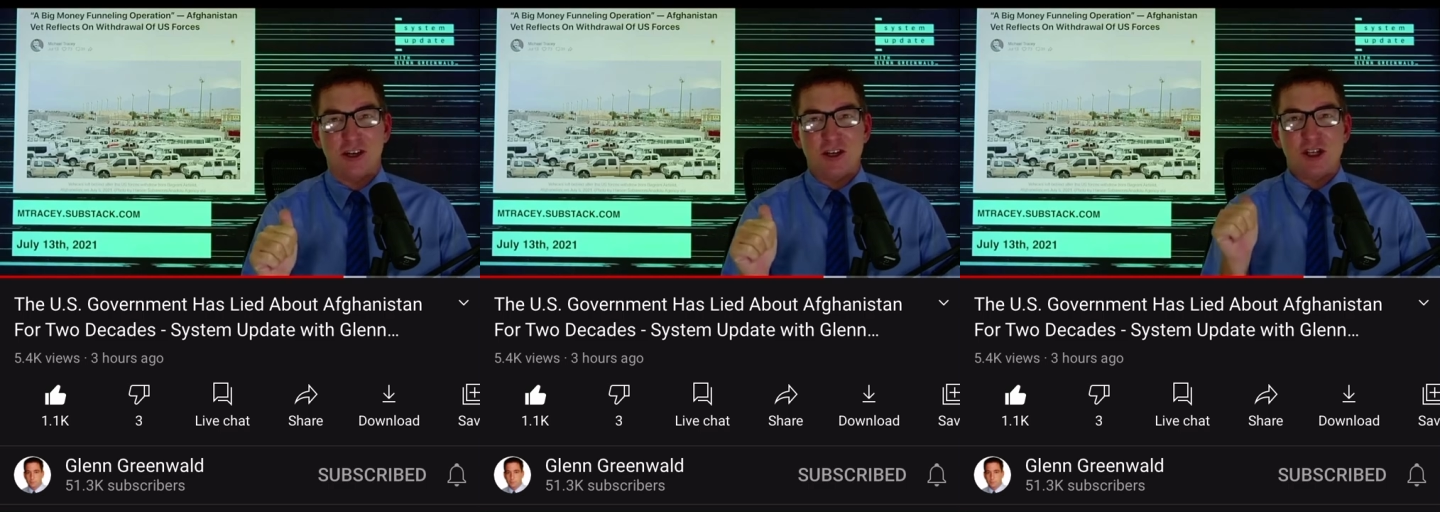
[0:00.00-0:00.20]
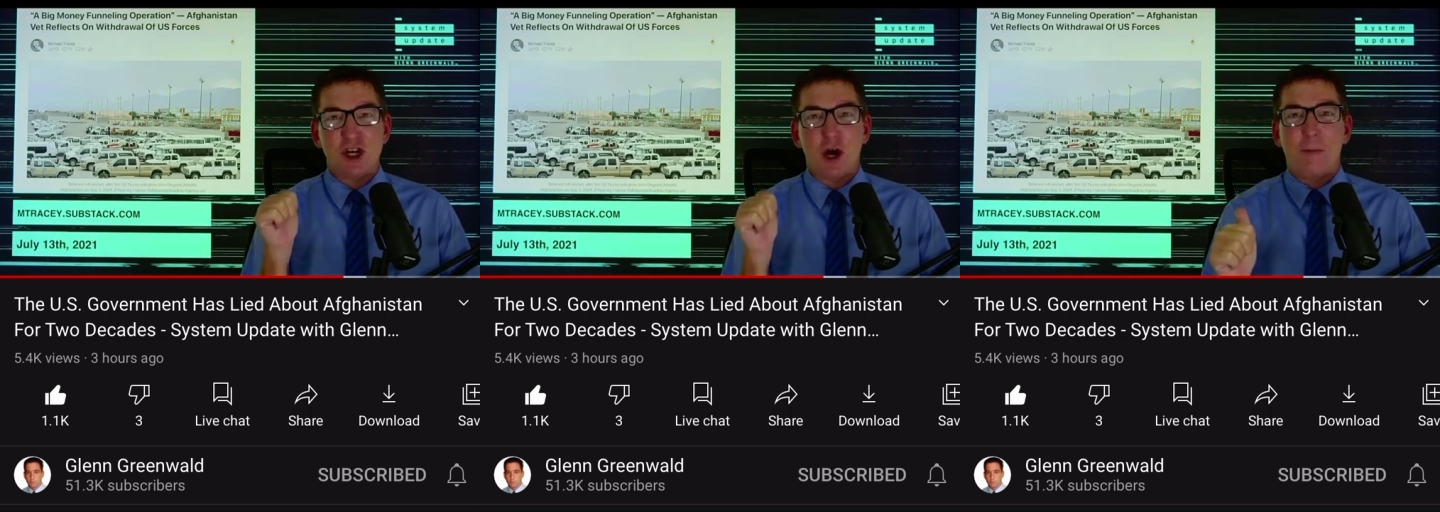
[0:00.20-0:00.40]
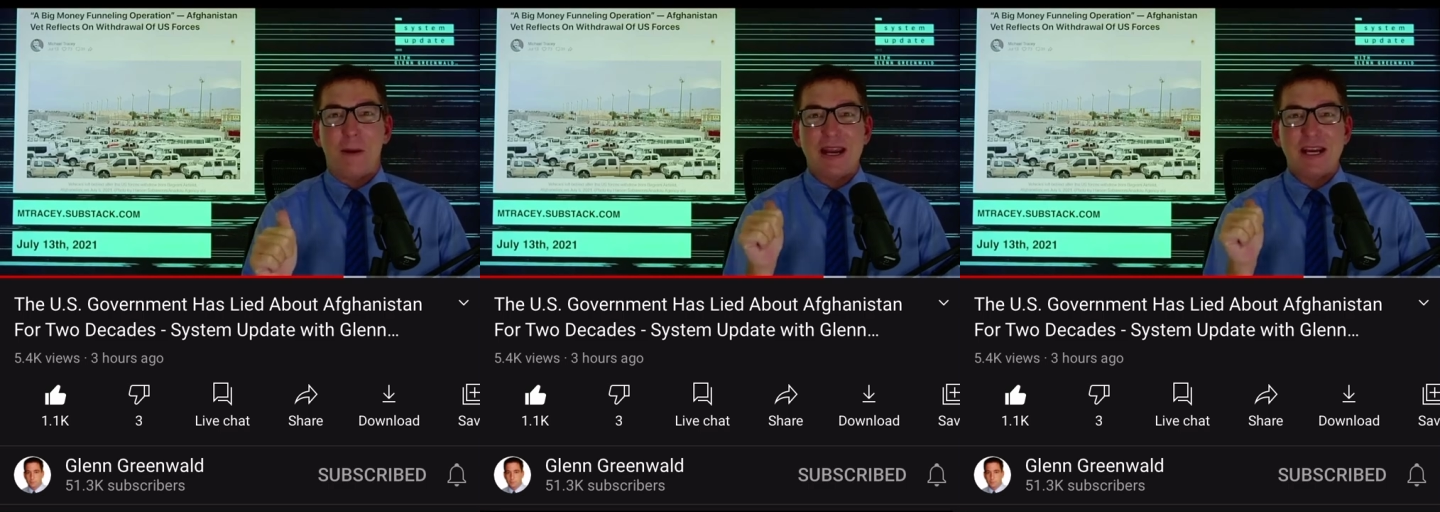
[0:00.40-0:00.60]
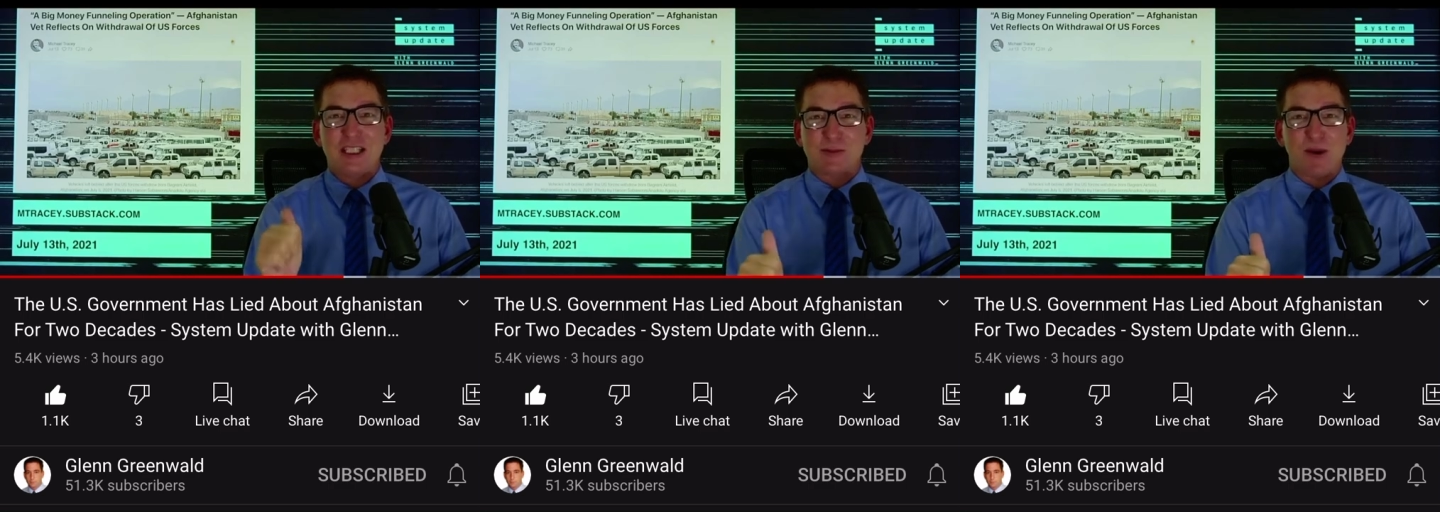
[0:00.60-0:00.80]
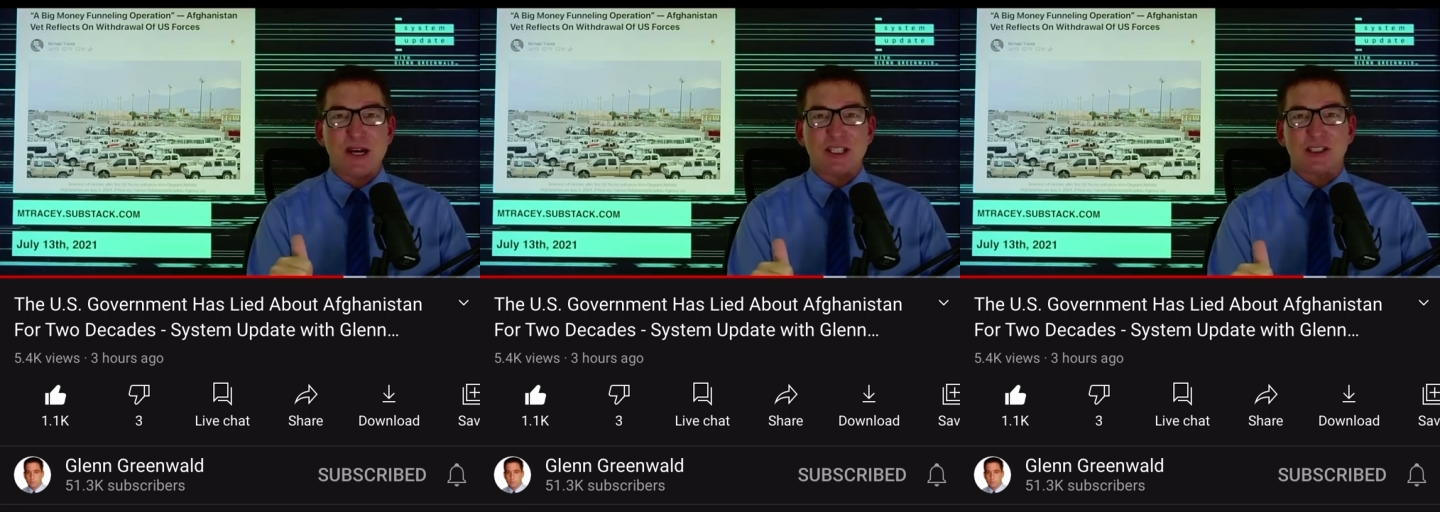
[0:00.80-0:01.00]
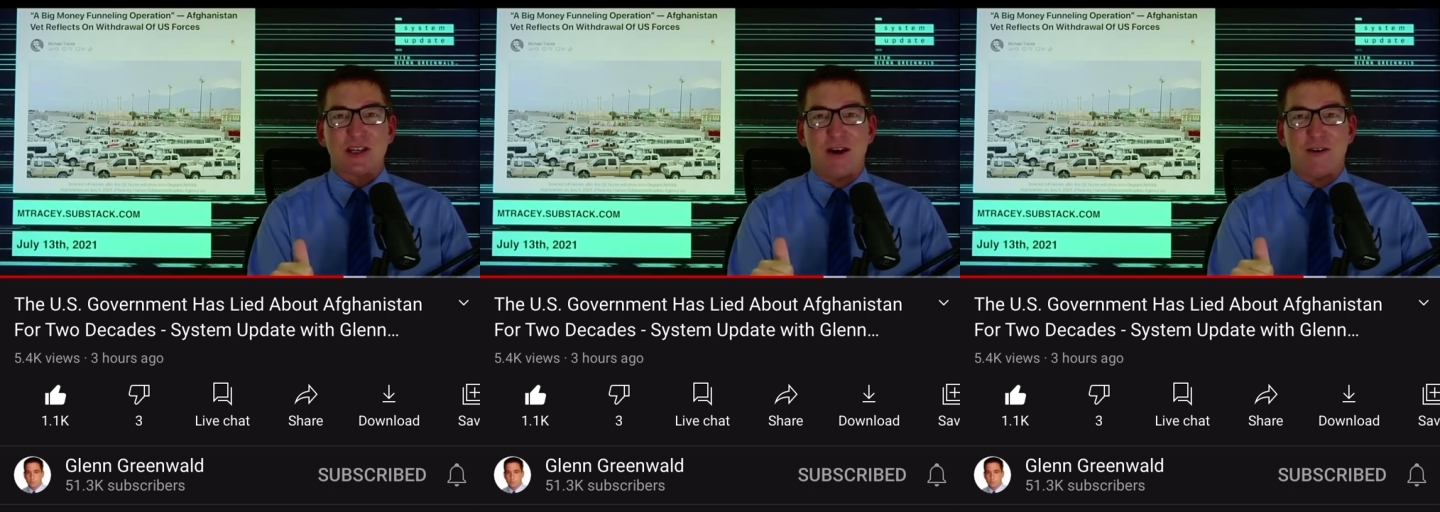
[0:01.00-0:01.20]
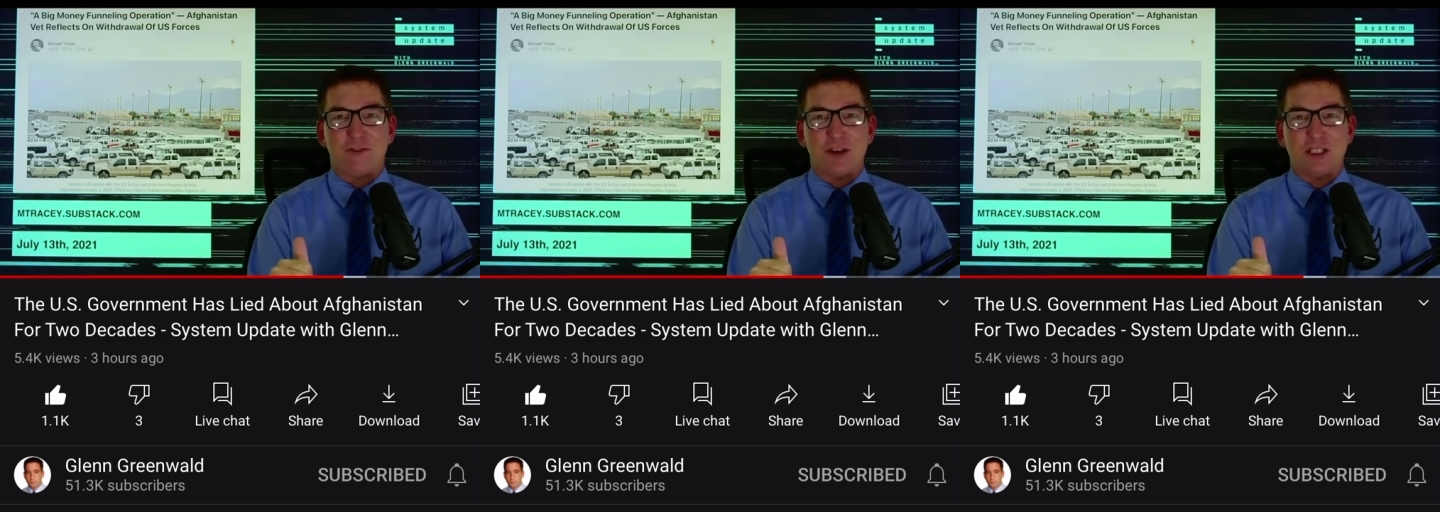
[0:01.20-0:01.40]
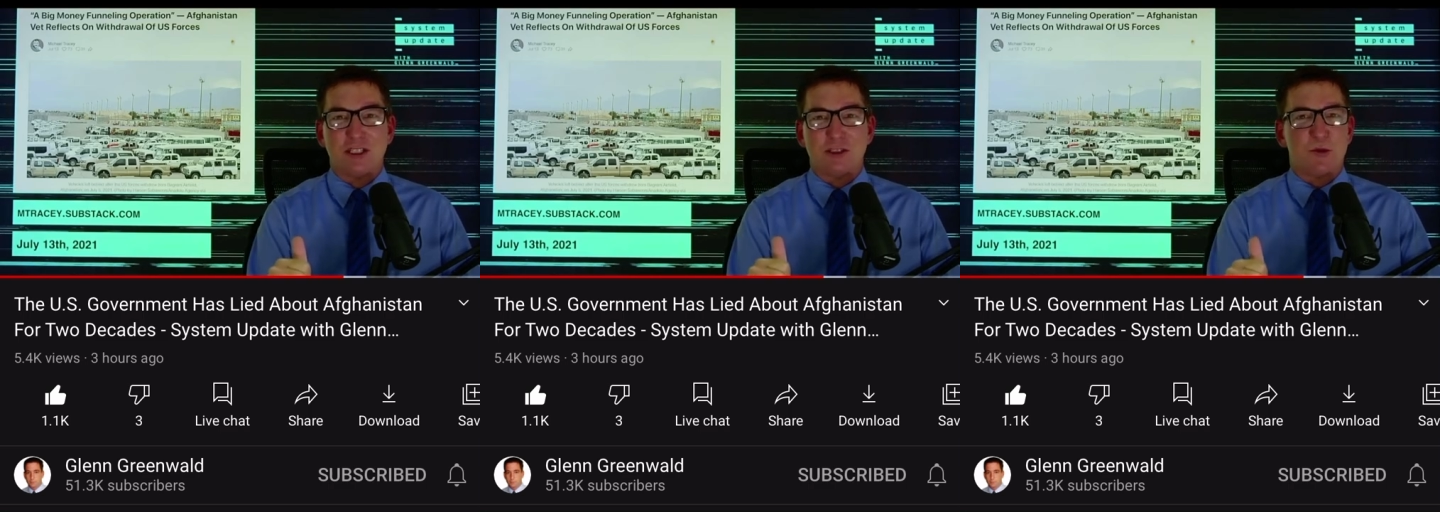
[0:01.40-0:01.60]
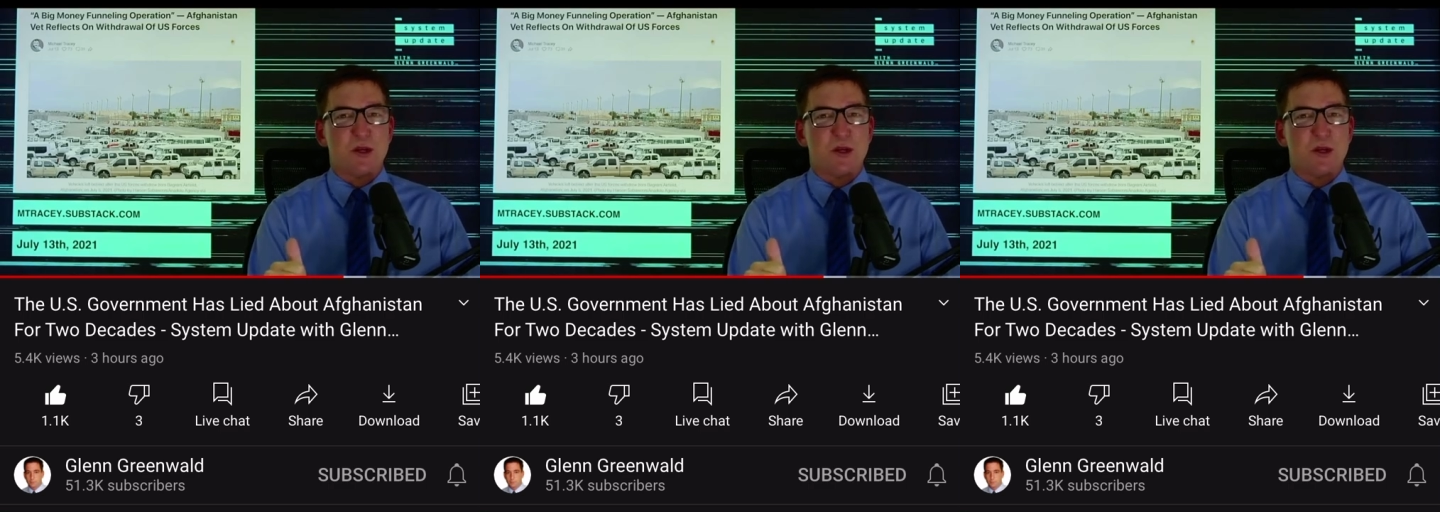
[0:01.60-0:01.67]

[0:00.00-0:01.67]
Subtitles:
Joe Biden's press conference,